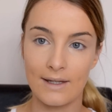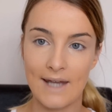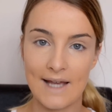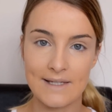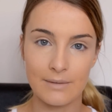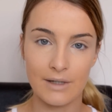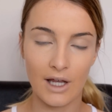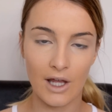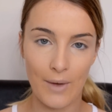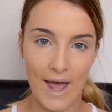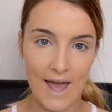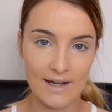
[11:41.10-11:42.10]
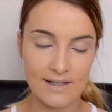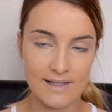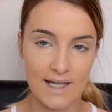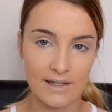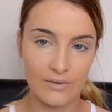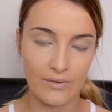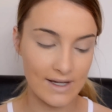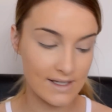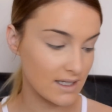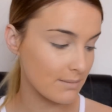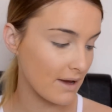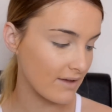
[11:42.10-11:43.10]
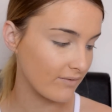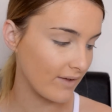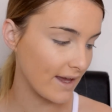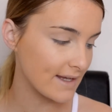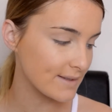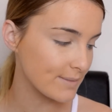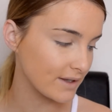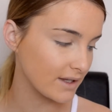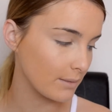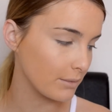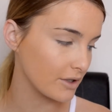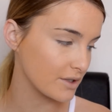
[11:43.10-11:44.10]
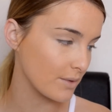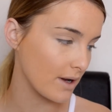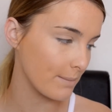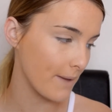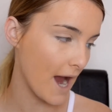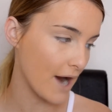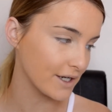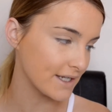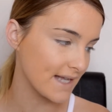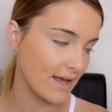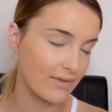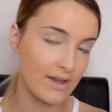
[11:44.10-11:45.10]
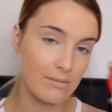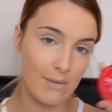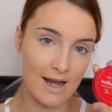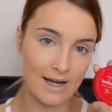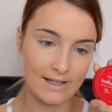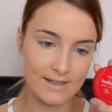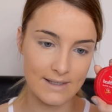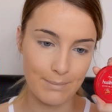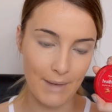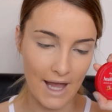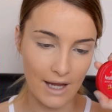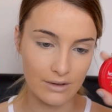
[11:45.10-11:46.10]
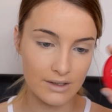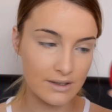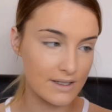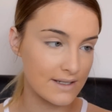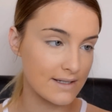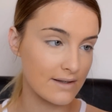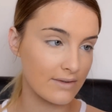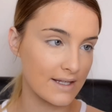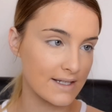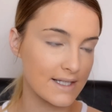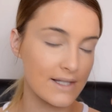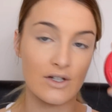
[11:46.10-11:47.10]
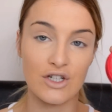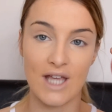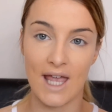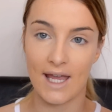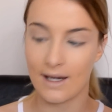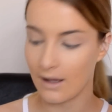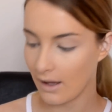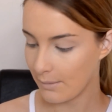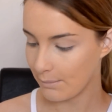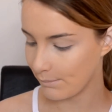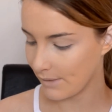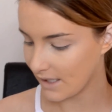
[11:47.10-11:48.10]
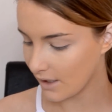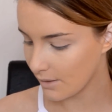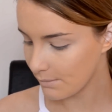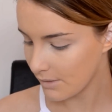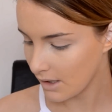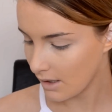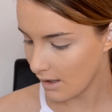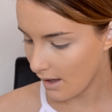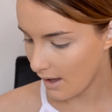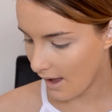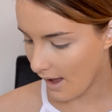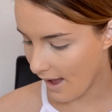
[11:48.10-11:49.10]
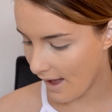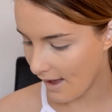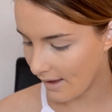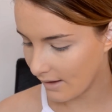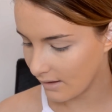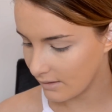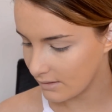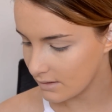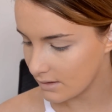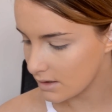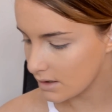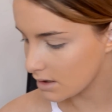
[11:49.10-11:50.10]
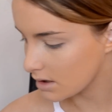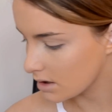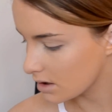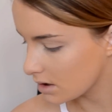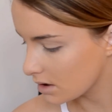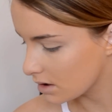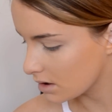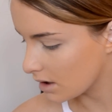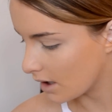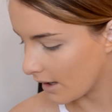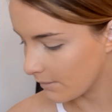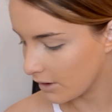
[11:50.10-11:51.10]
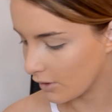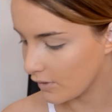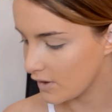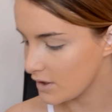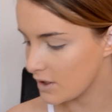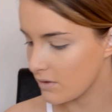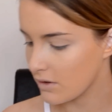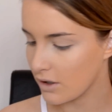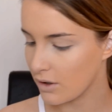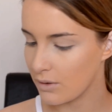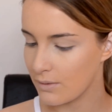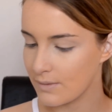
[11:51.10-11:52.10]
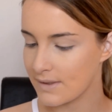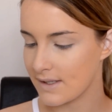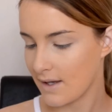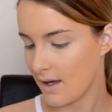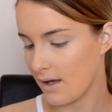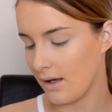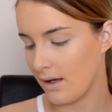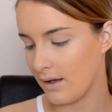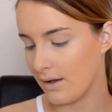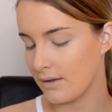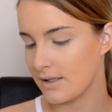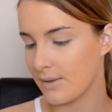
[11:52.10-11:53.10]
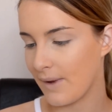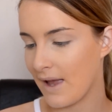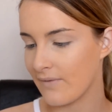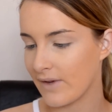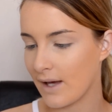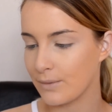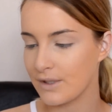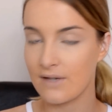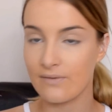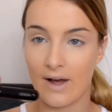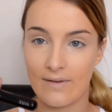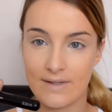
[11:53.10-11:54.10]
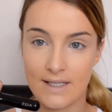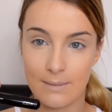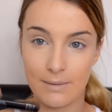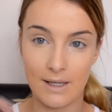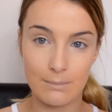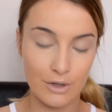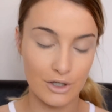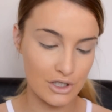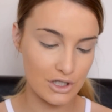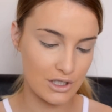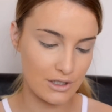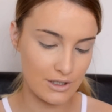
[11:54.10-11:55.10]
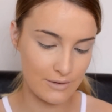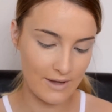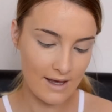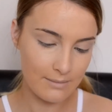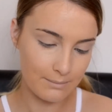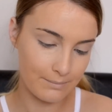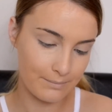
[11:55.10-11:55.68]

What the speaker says: Next, I'm going to go ahead and set the rest of my face with the Bourjois Paris Healthy Balance powder. This is in the shade medium, and I'm going to use a Zoeva 125 stippling brush to do that.